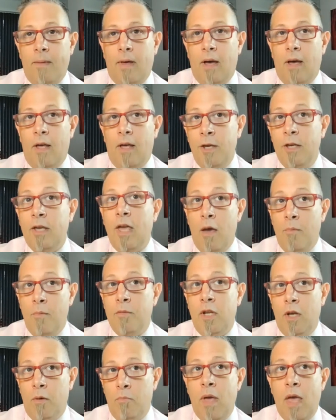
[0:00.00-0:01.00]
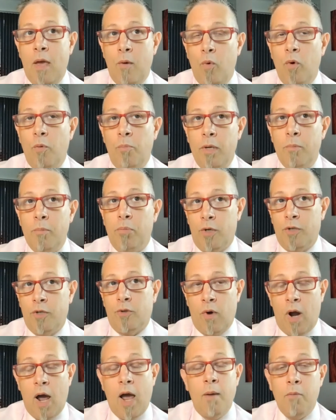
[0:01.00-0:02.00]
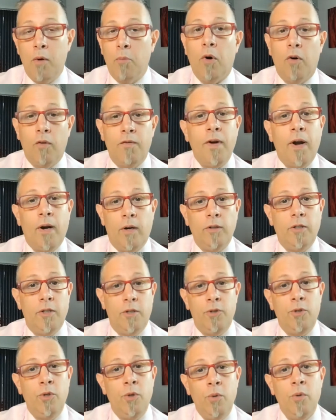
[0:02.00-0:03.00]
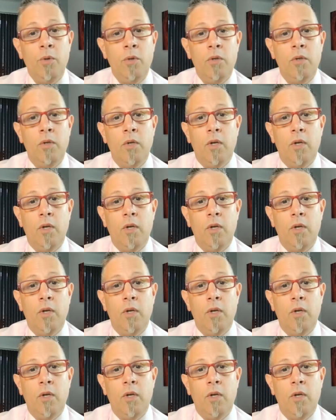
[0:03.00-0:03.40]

I think MDMA will be prescribable fairly soon,